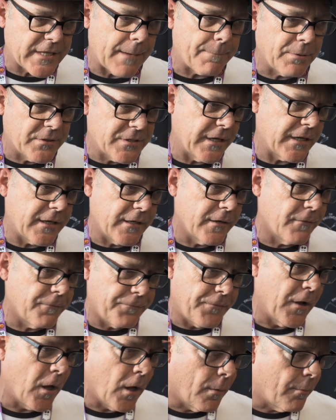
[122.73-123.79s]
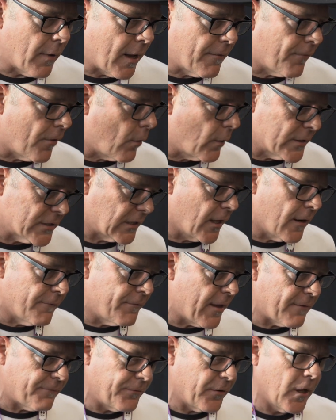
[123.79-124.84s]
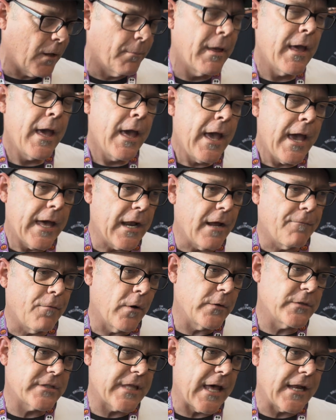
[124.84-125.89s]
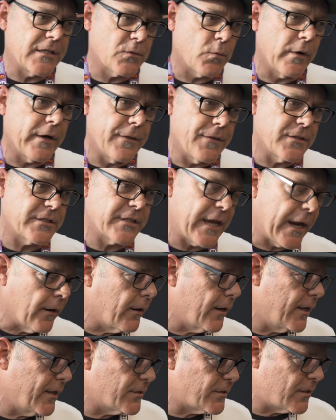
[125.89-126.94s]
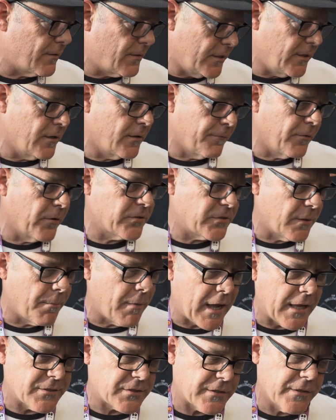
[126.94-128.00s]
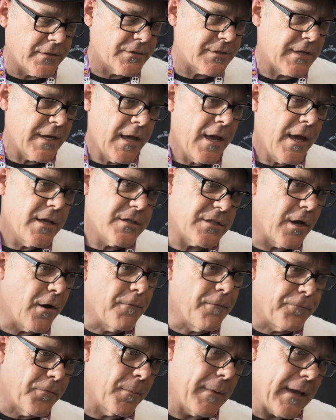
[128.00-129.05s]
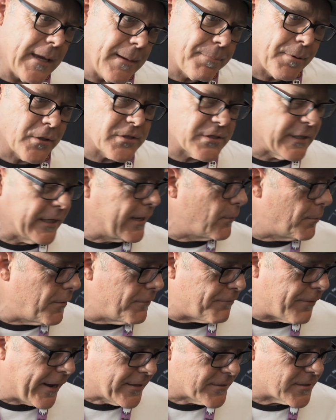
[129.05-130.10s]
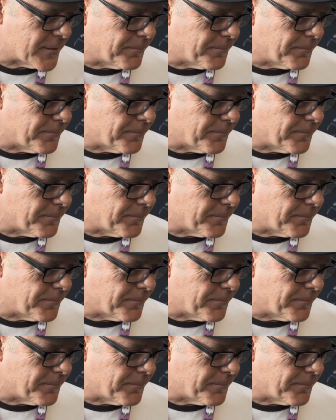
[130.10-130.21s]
particular film, I've always loved that film, and I've always thought it's one of the scariest of the Universal monsters. So for me personally, it would be Phantom.